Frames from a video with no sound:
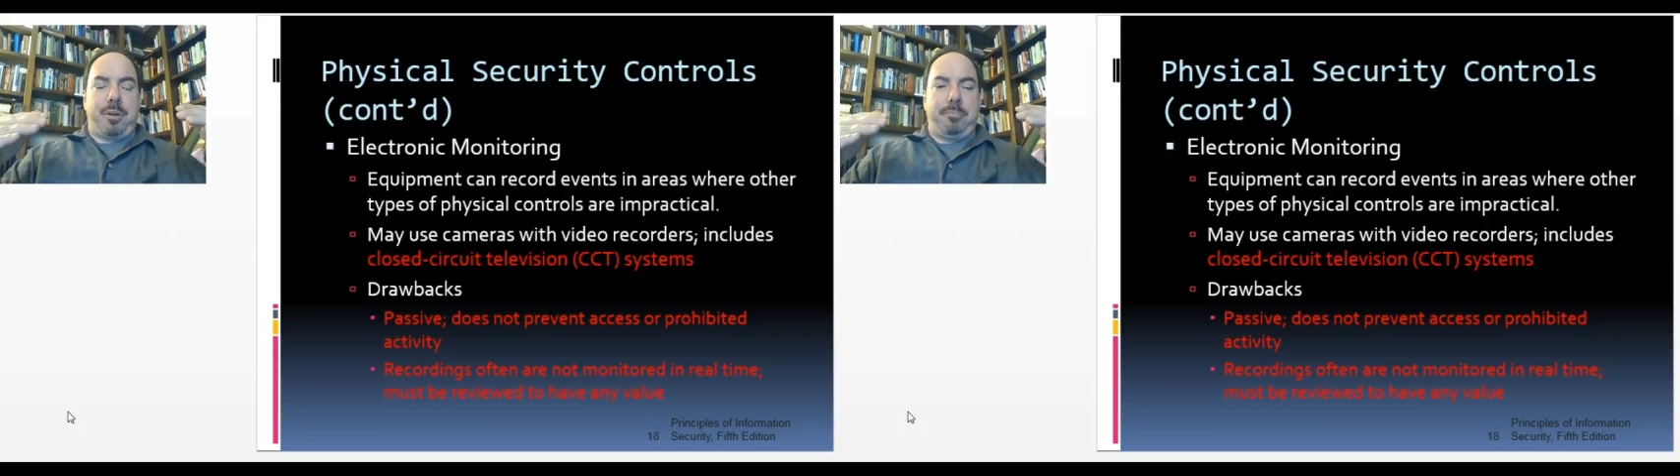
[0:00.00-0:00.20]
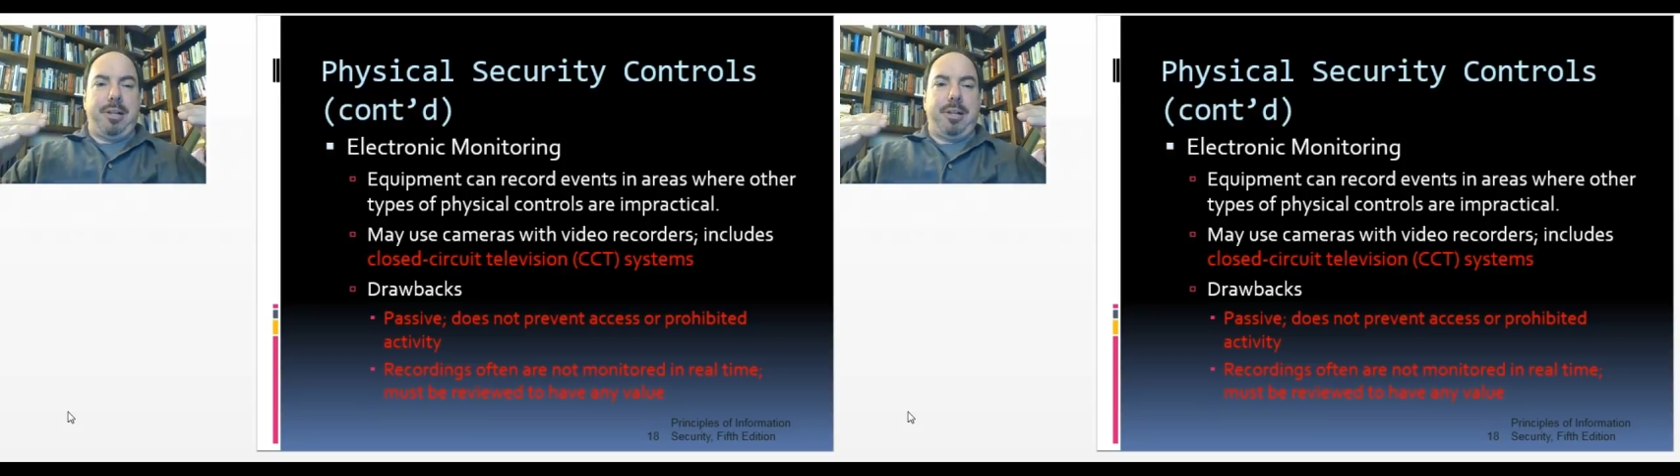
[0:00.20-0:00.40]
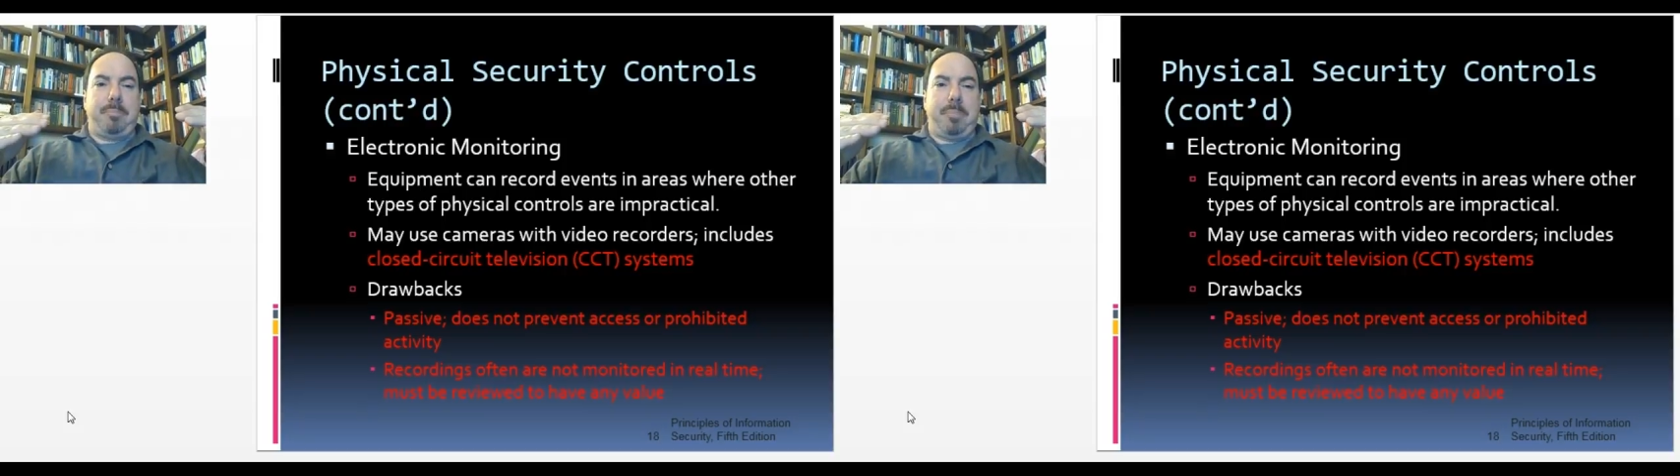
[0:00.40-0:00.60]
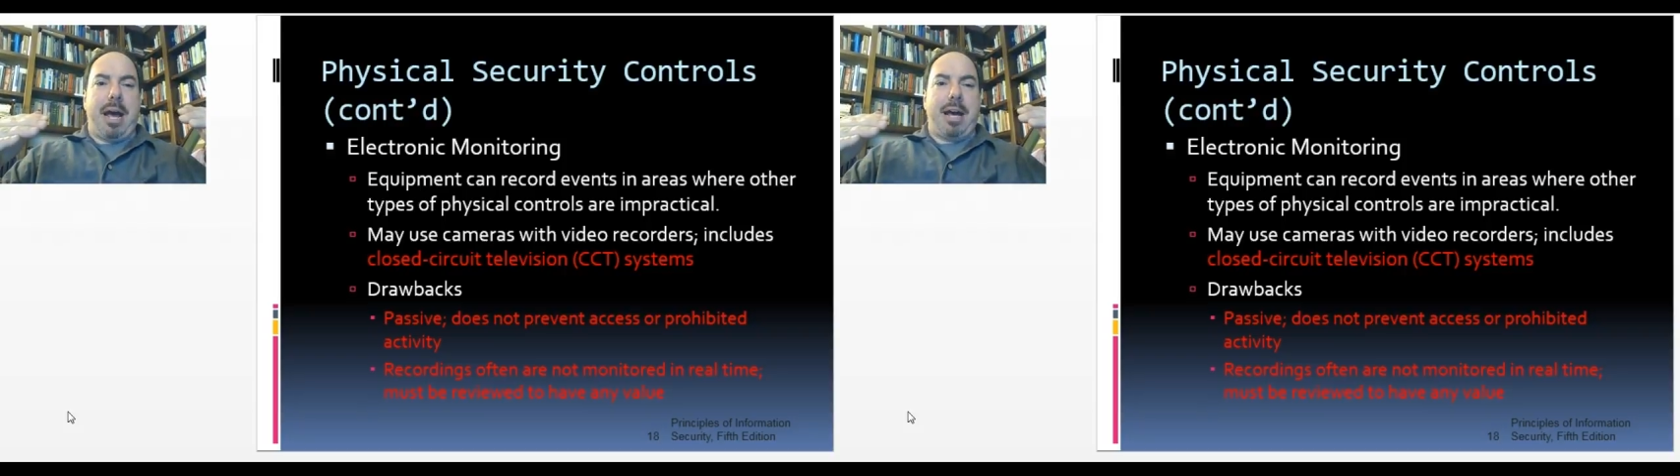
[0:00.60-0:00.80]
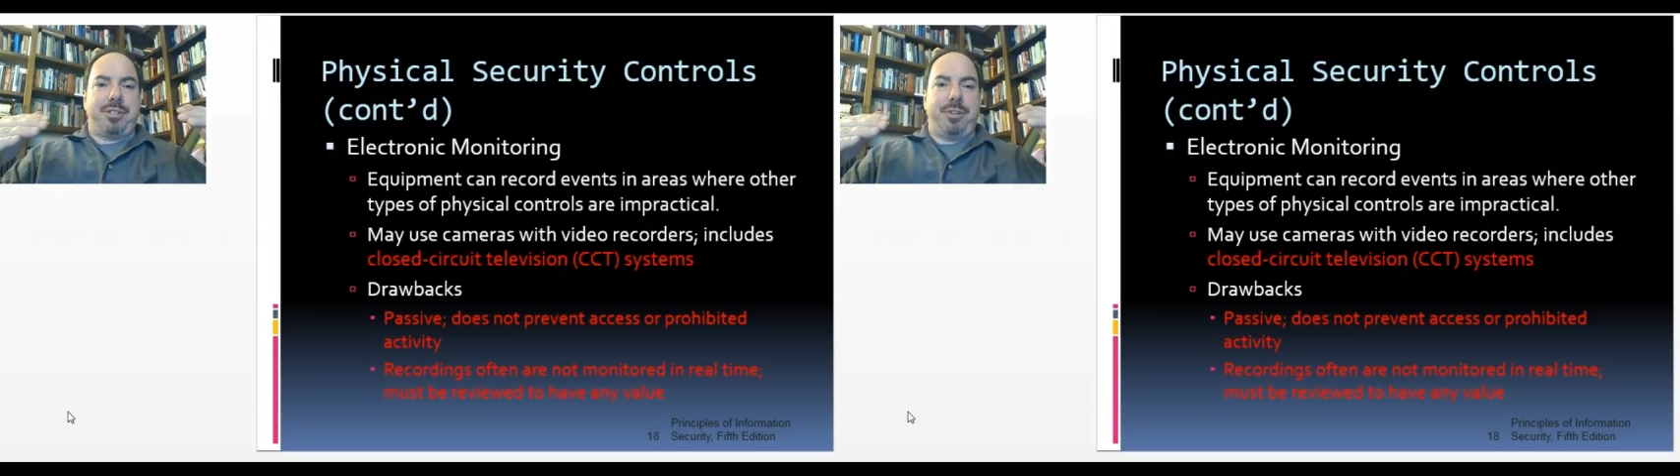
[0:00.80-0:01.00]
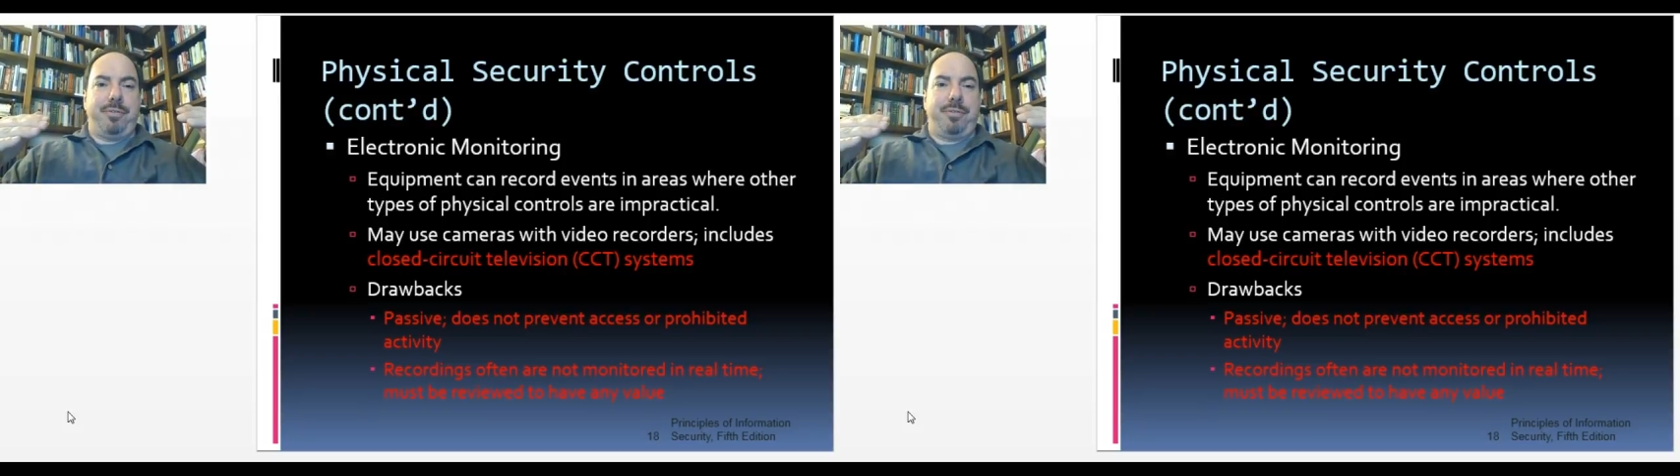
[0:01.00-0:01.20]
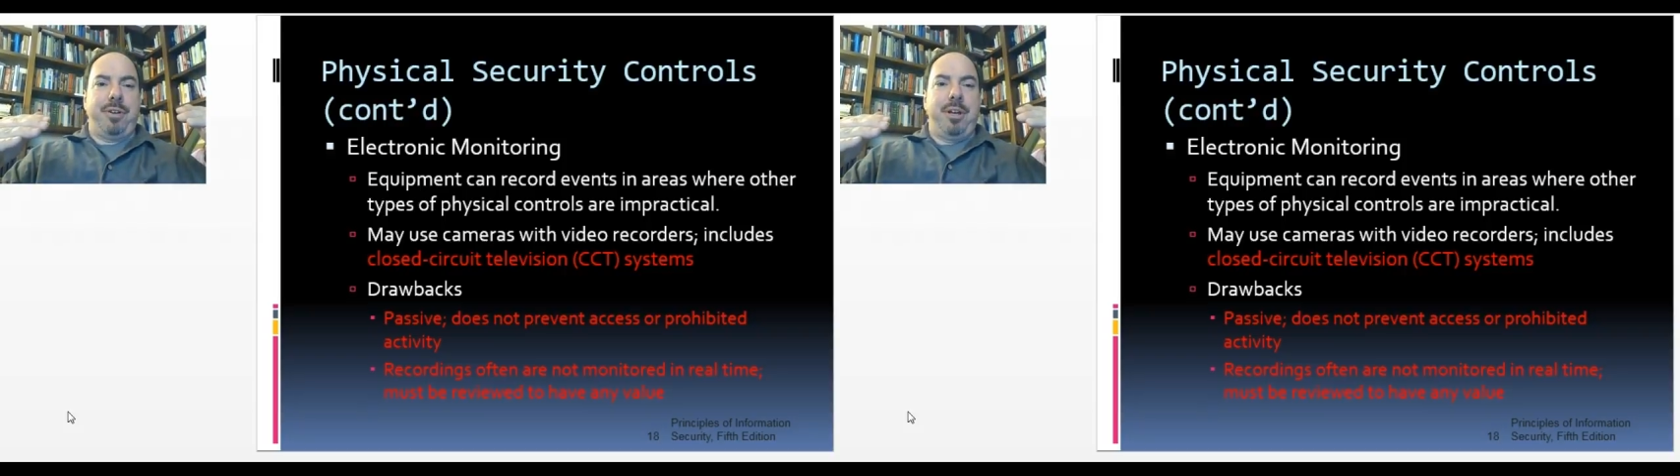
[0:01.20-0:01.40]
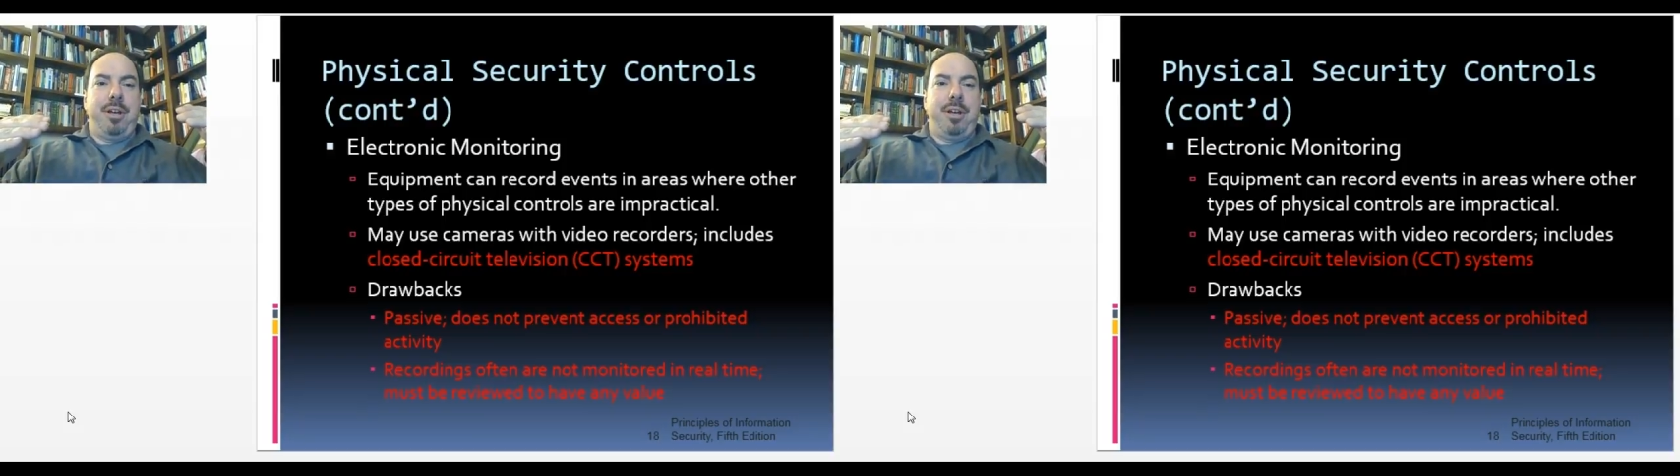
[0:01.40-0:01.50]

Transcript: completely passive.